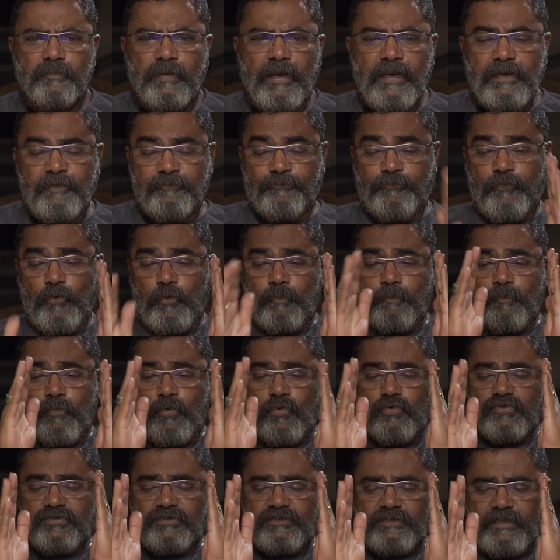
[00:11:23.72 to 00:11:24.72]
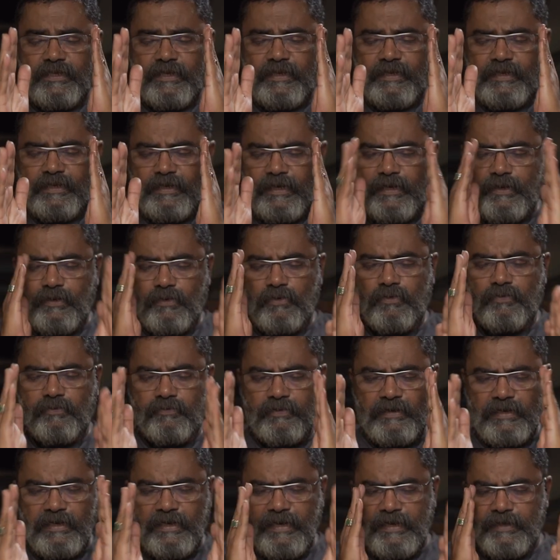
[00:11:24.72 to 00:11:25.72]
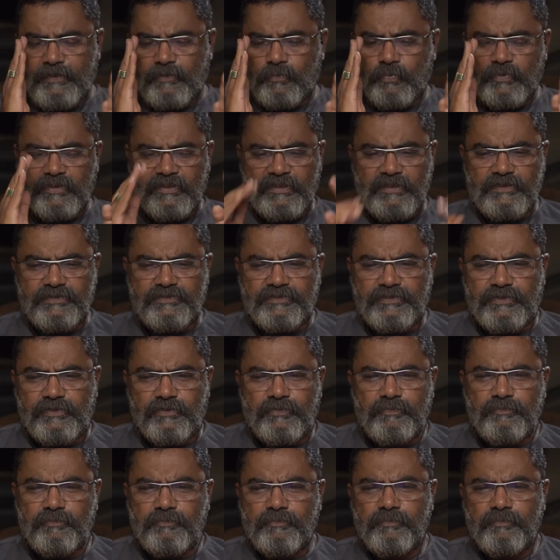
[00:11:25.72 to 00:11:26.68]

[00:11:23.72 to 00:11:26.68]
And for most, they cannot relate with this, you know.